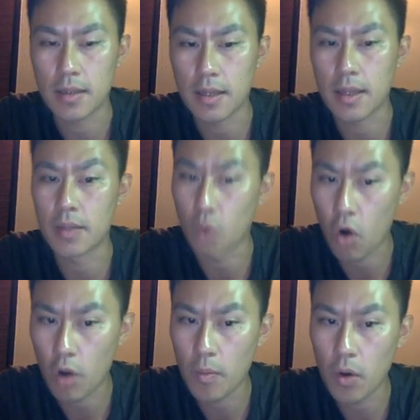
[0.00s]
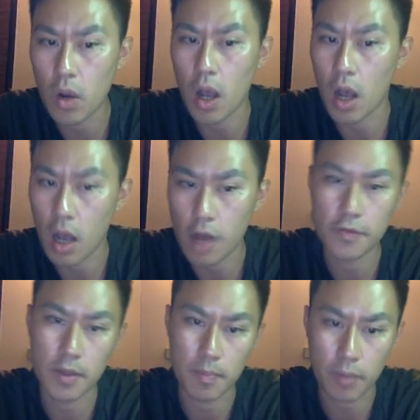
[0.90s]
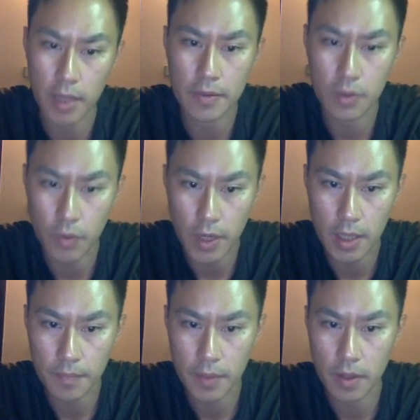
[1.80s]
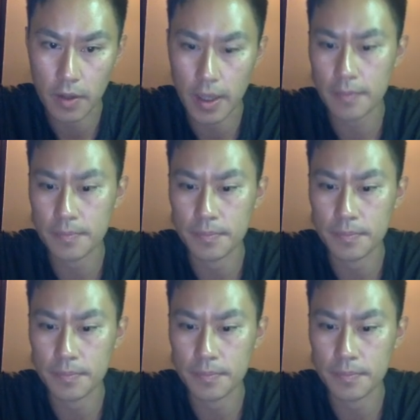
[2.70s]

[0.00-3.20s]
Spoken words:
the normal of the plane 3, okay?